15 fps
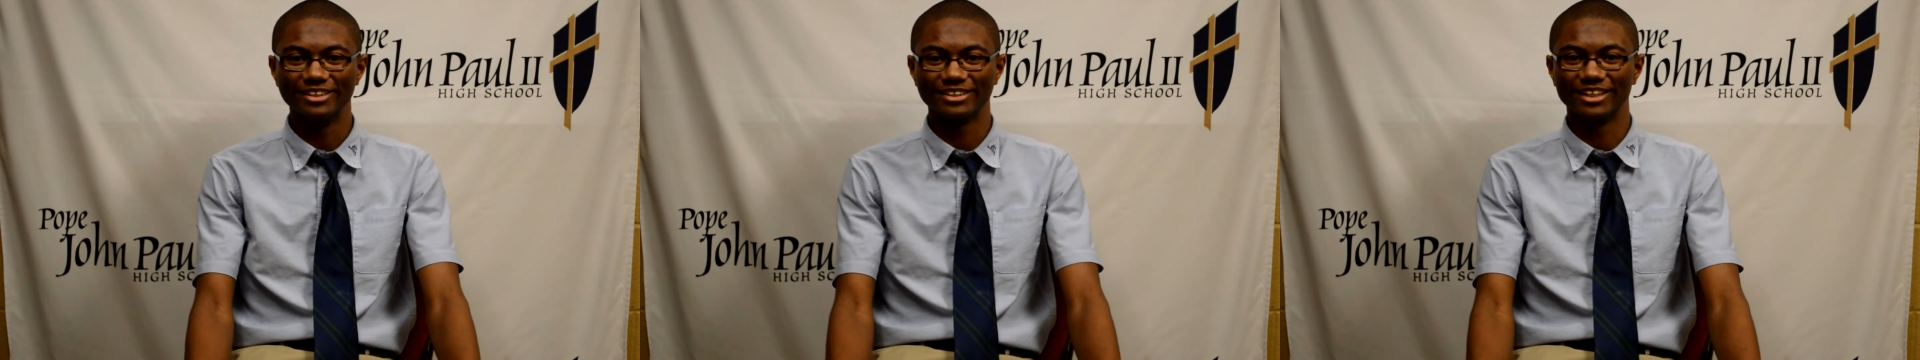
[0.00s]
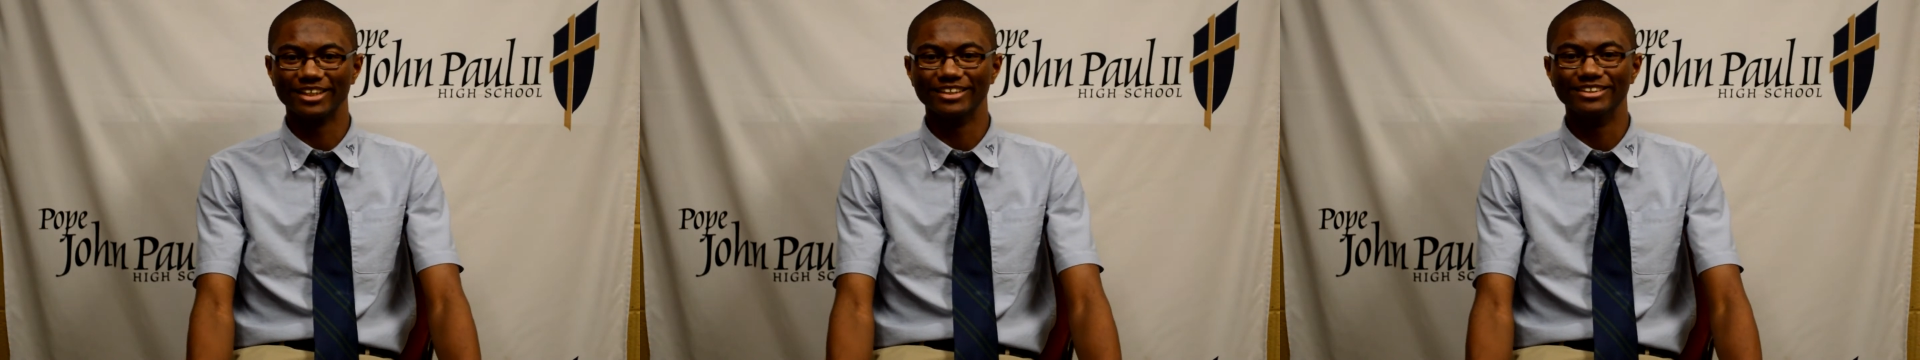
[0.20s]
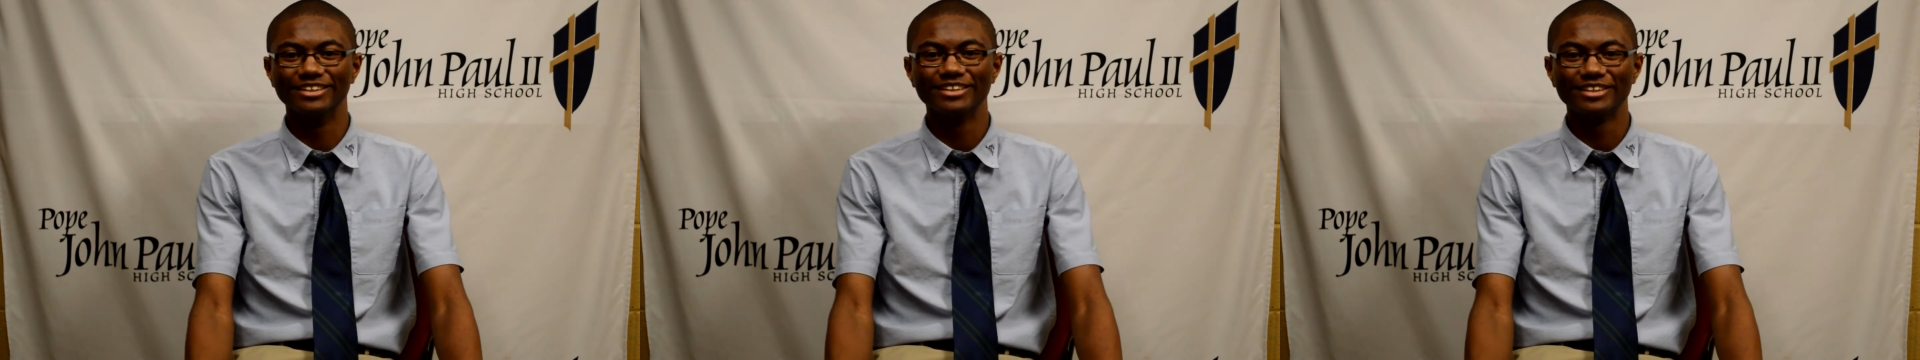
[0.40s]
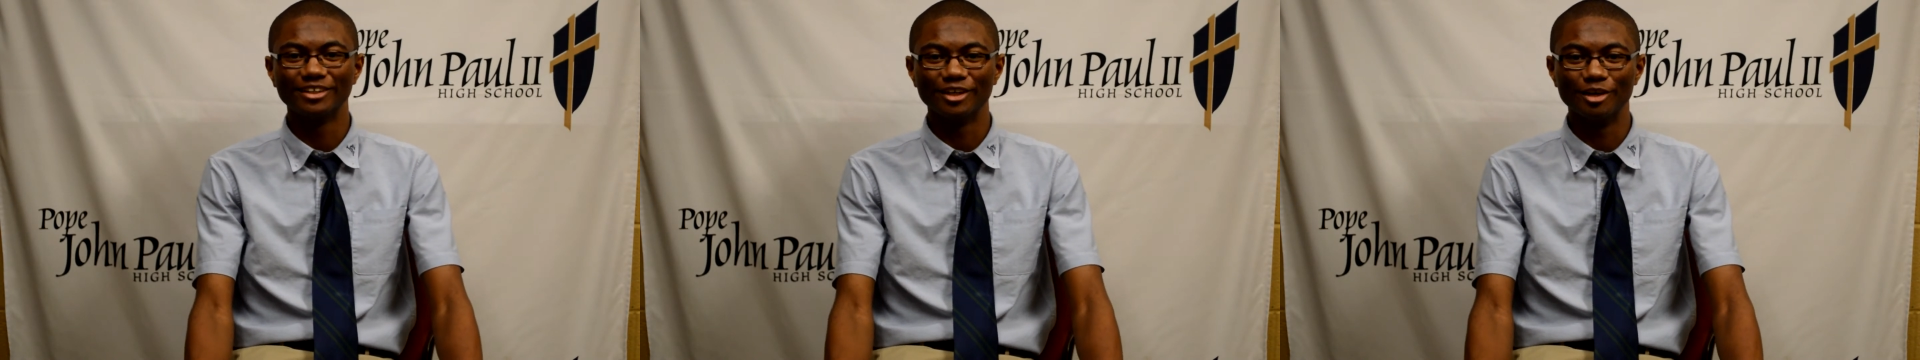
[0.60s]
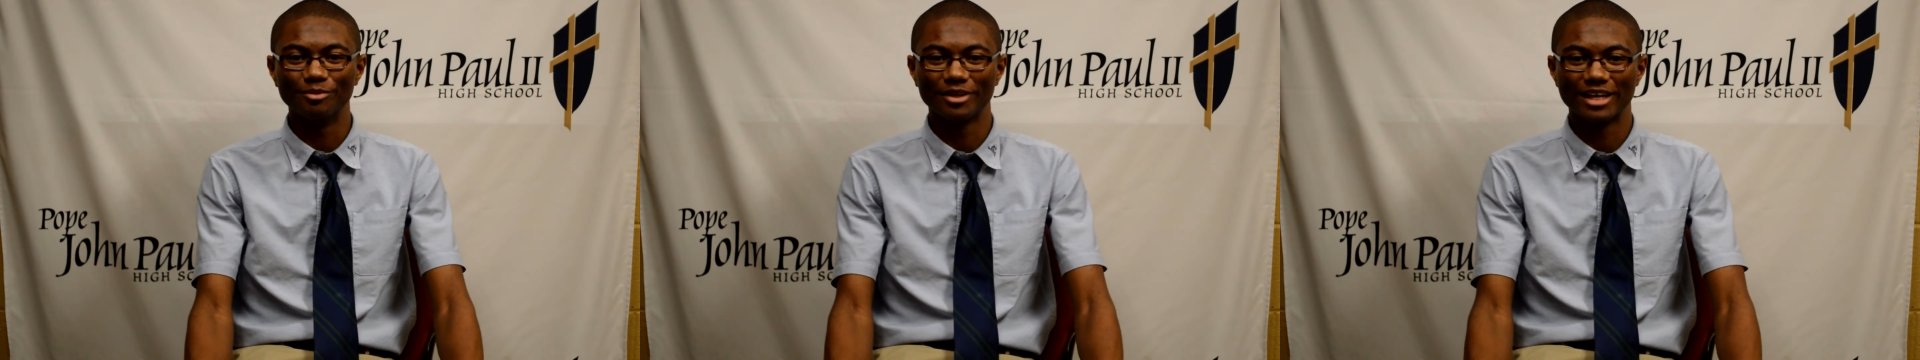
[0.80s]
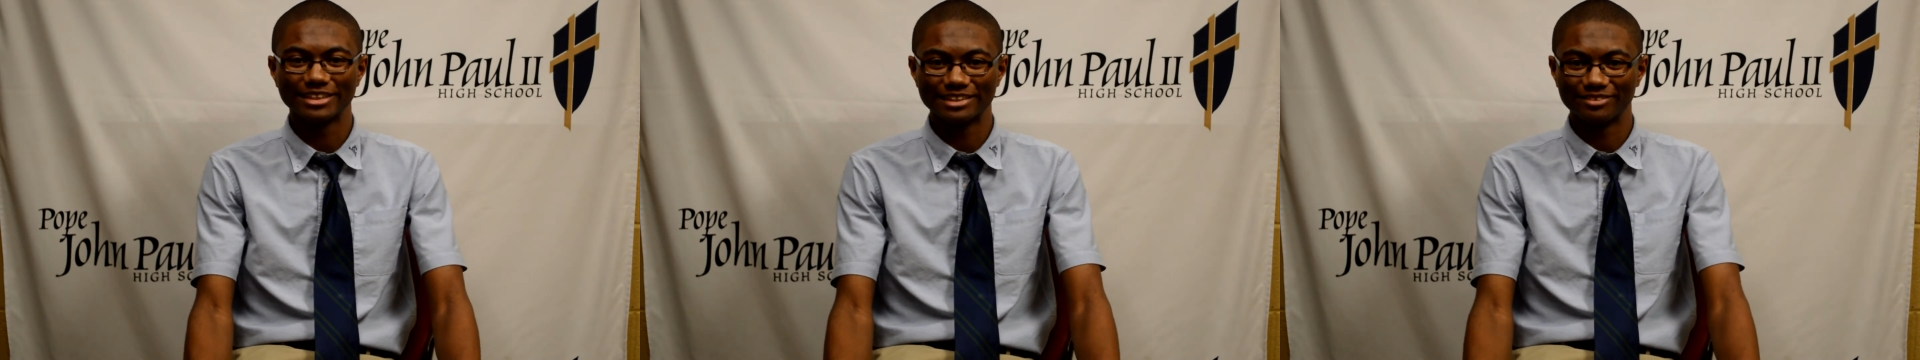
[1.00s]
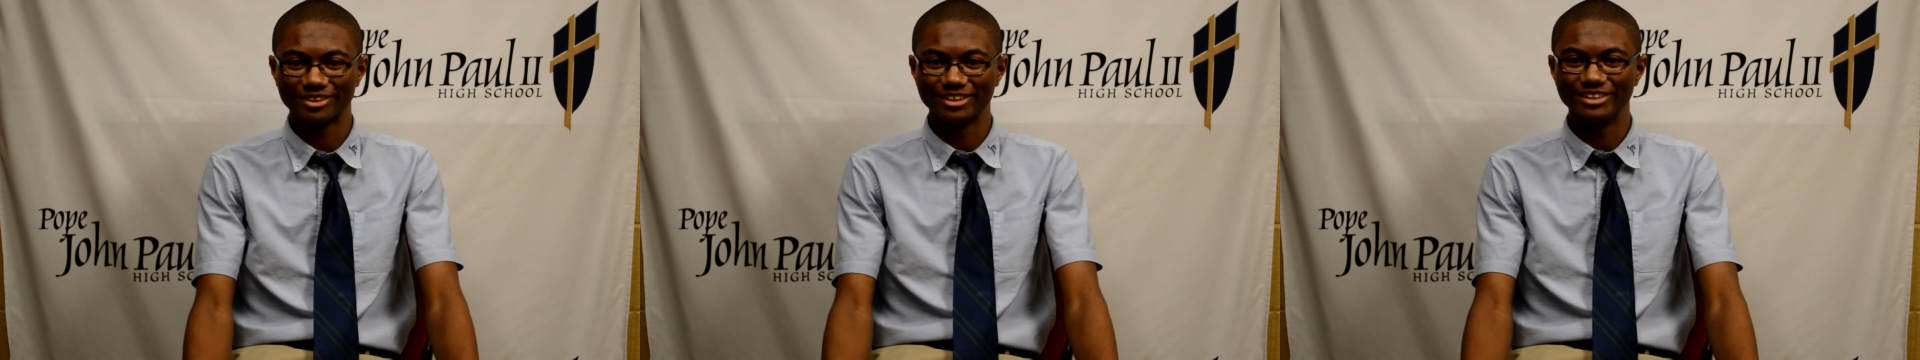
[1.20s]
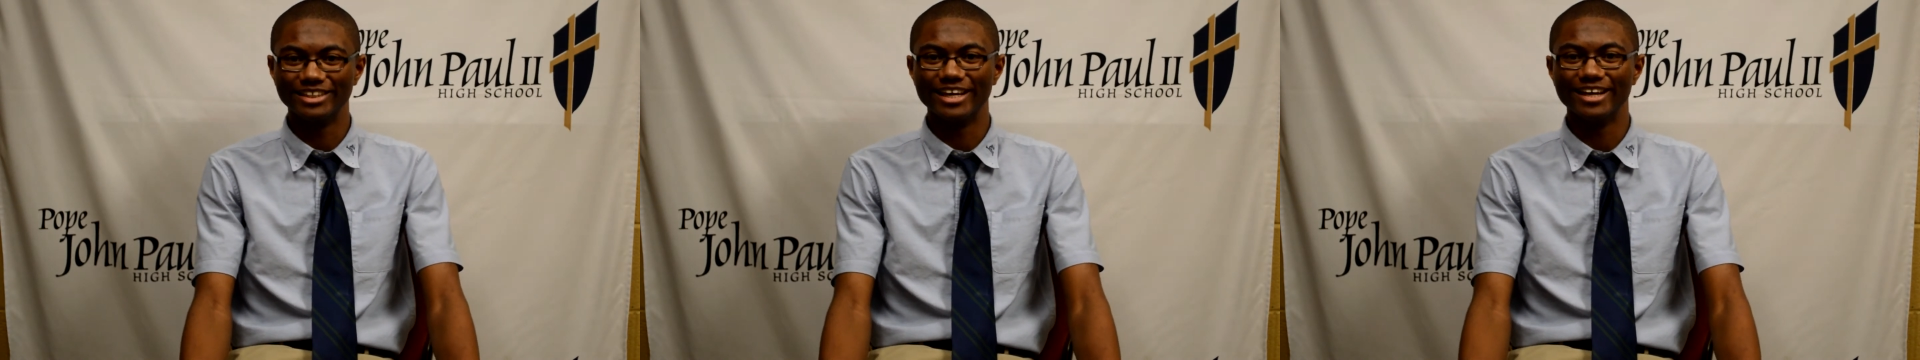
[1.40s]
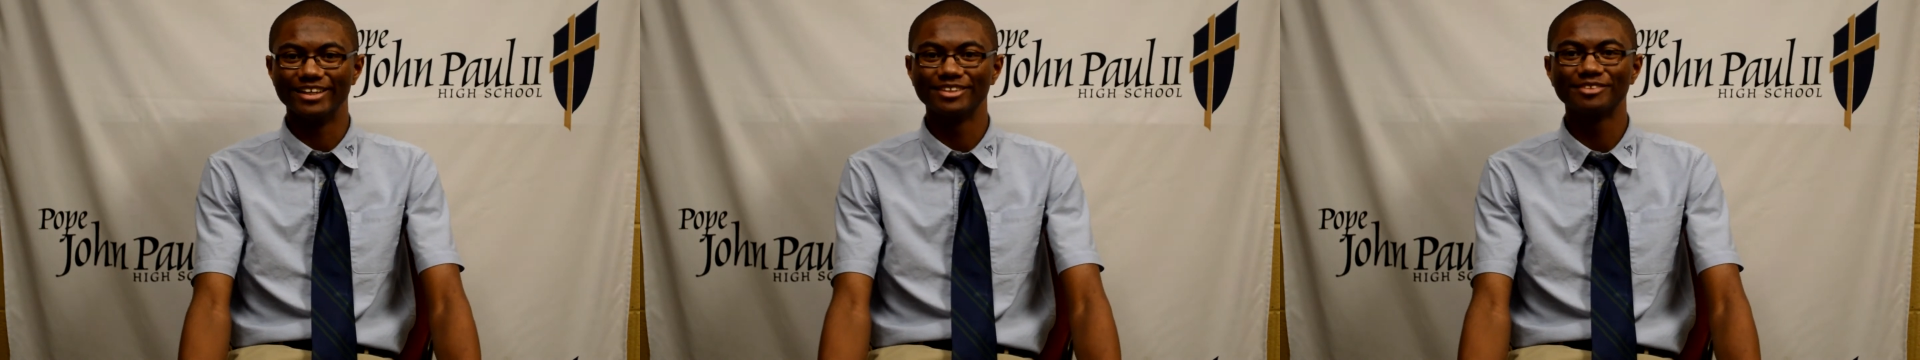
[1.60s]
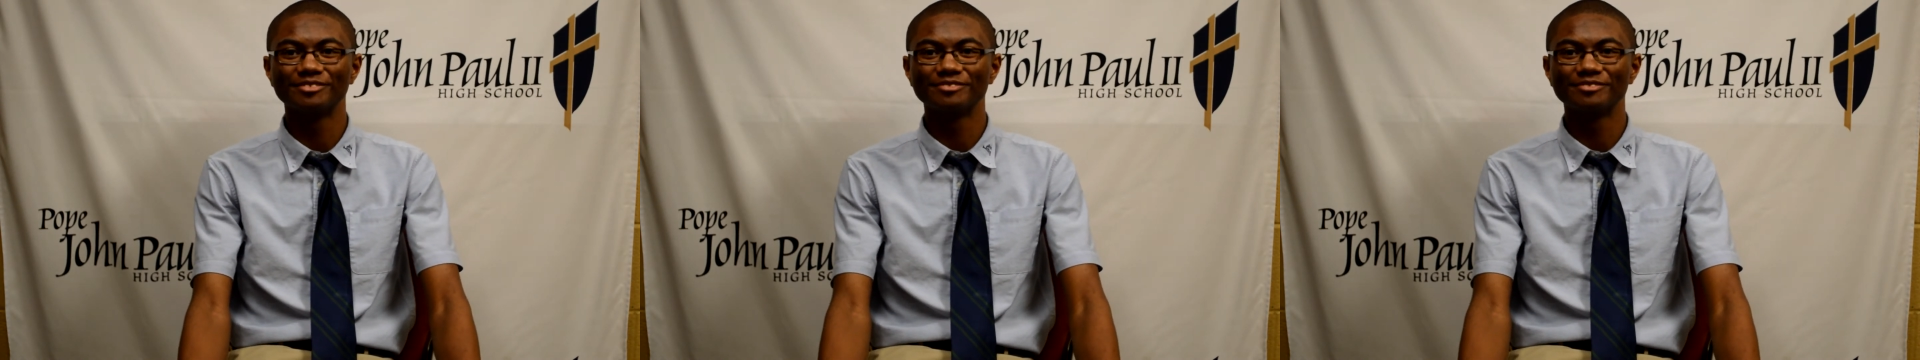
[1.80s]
and hope you guys have a good day.